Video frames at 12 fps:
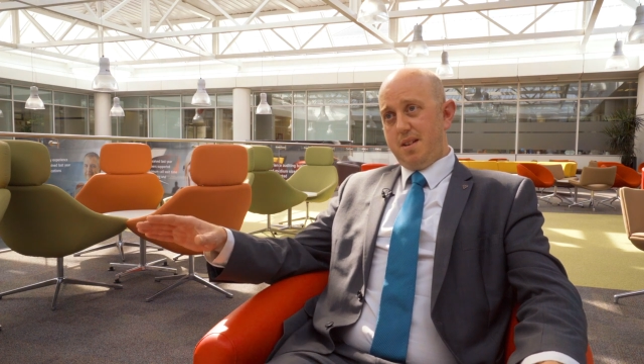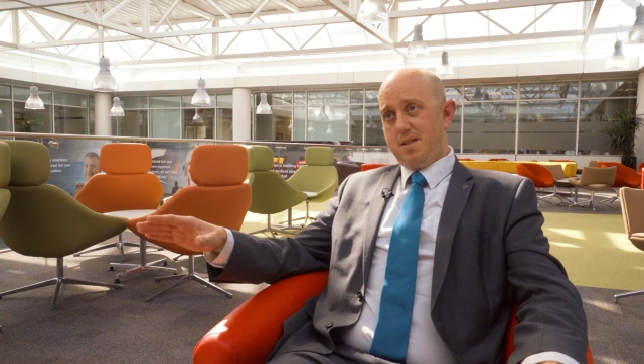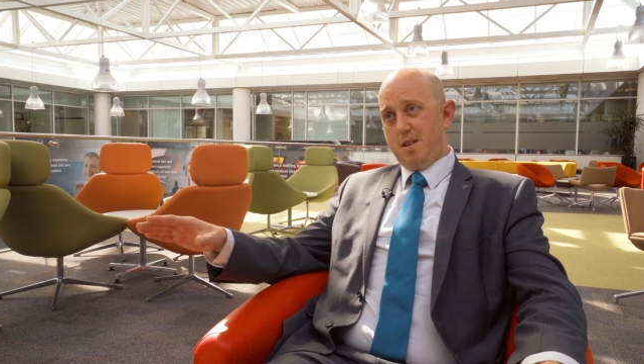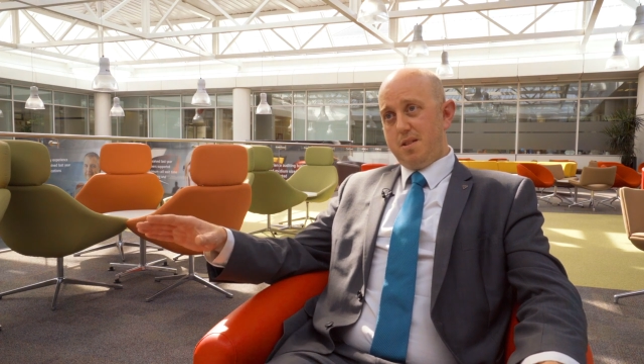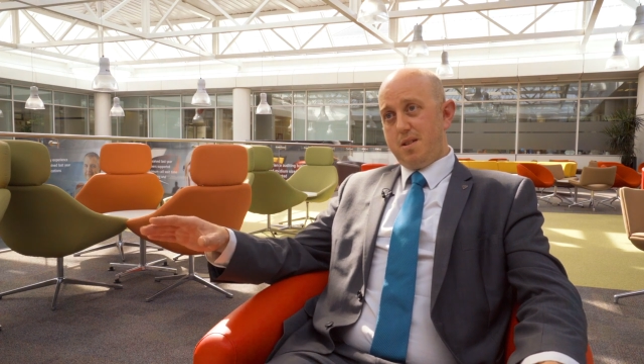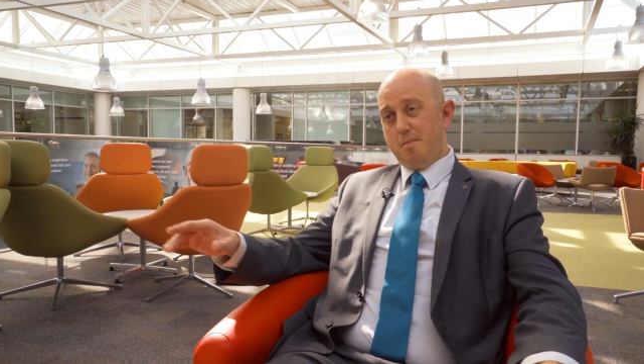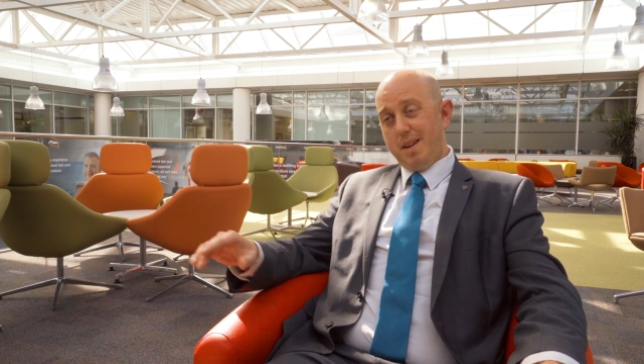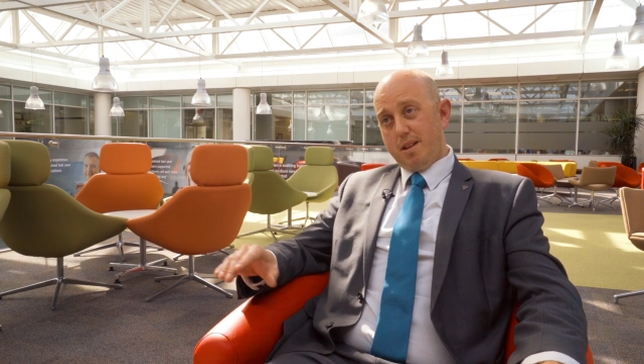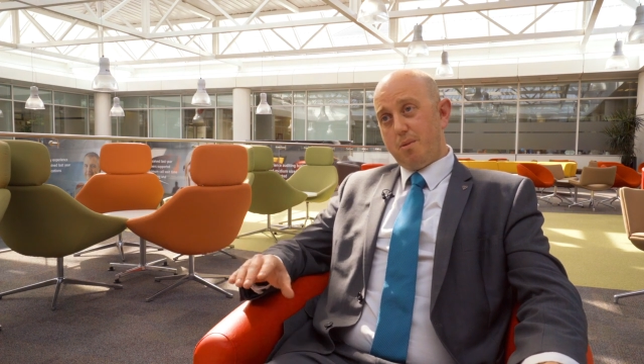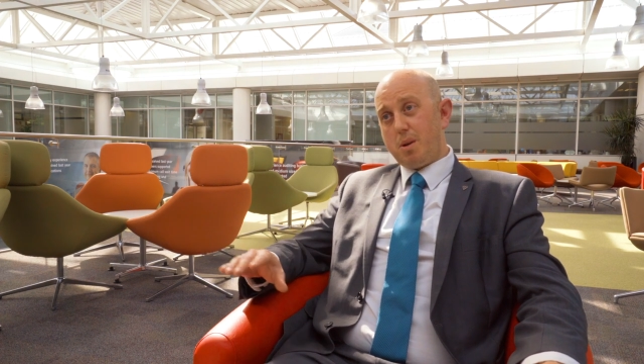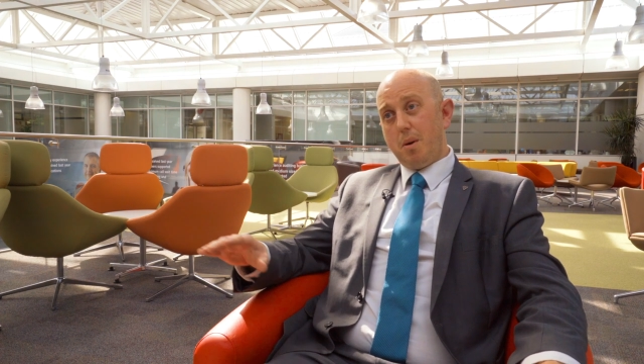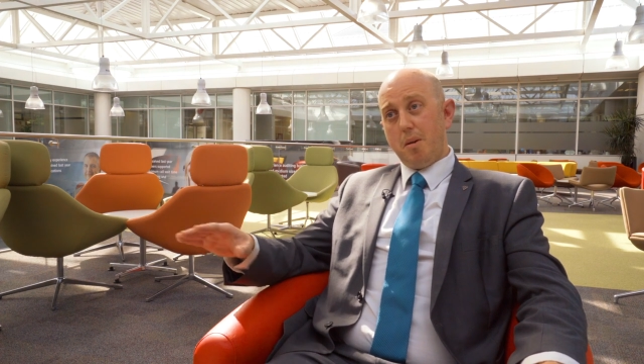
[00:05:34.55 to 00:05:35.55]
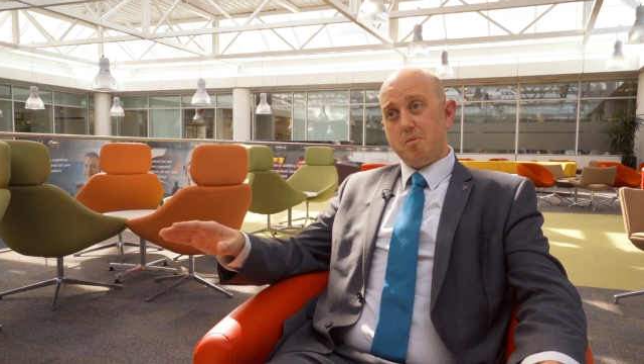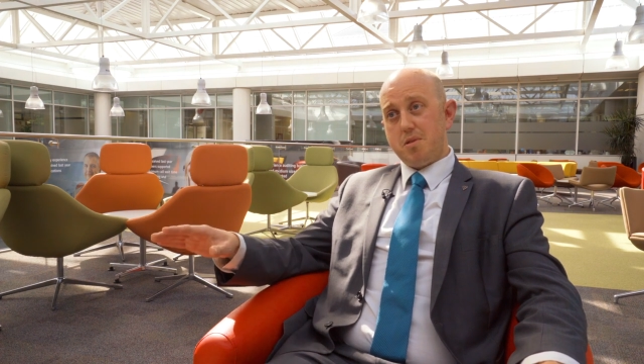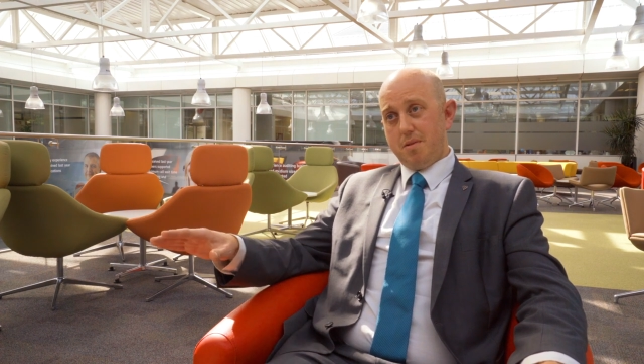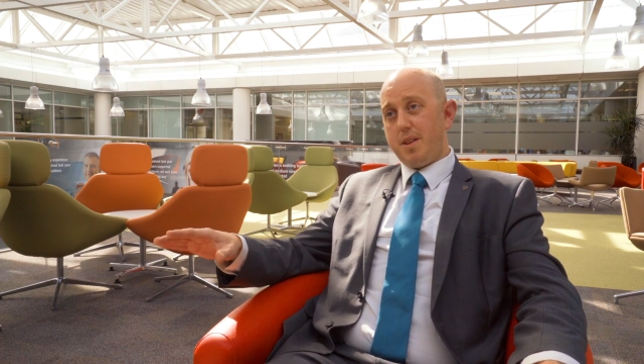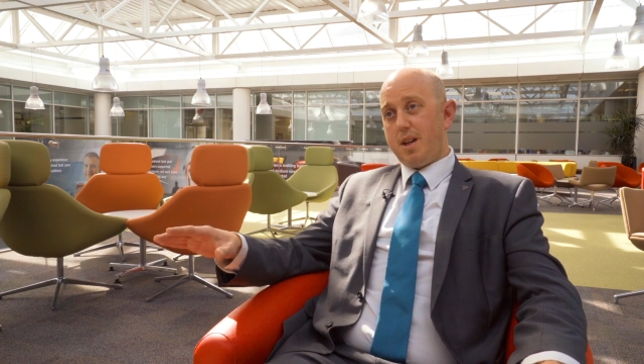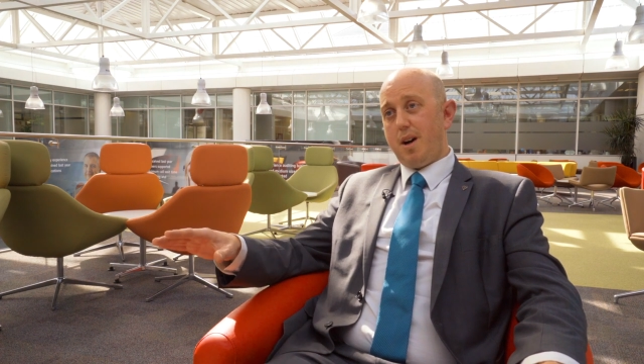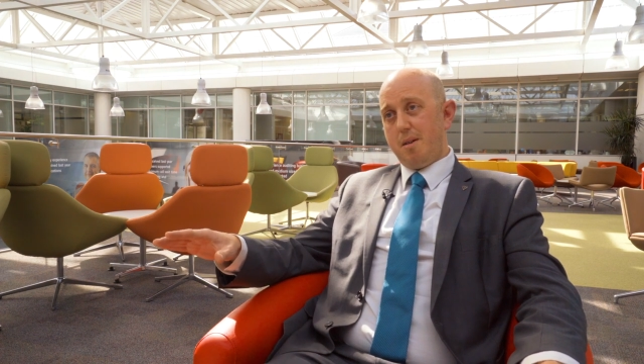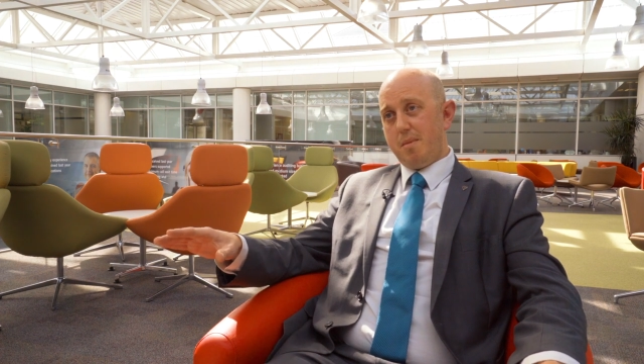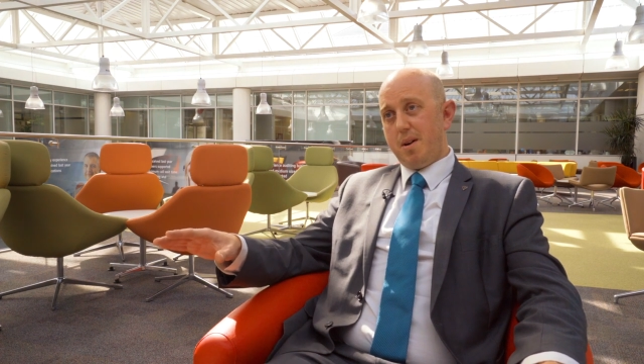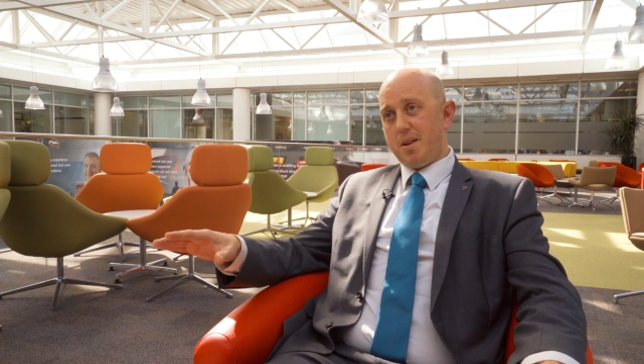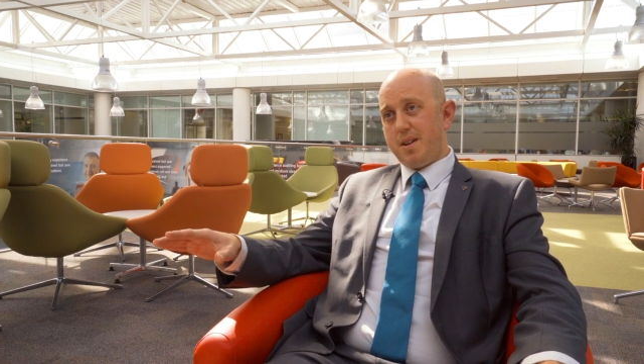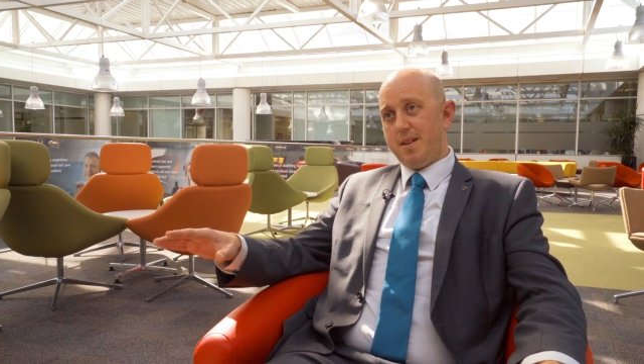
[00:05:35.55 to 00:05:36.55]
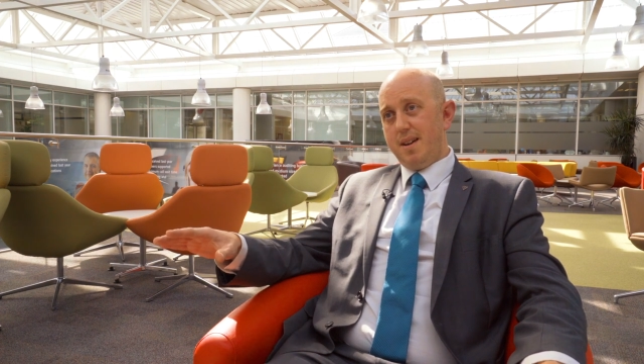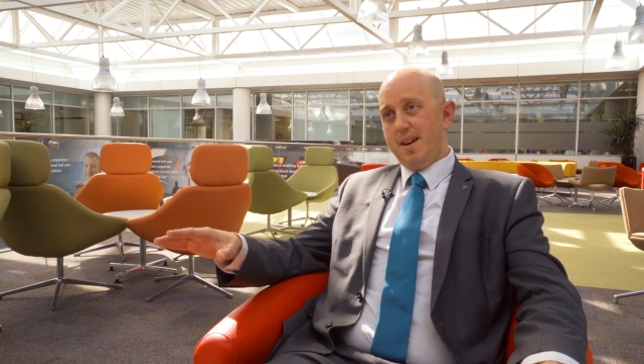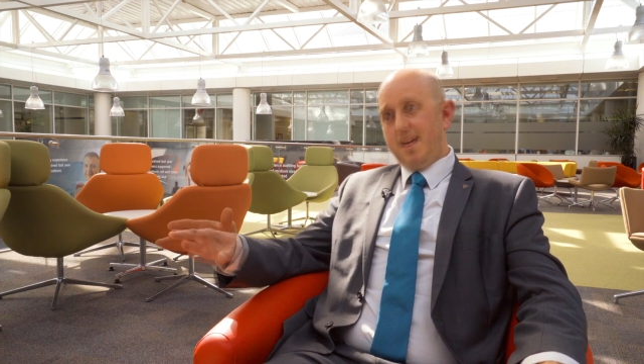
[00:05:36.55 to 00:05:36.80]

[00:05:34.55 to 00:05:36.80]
to, to, meet the requirements of the Kitemark.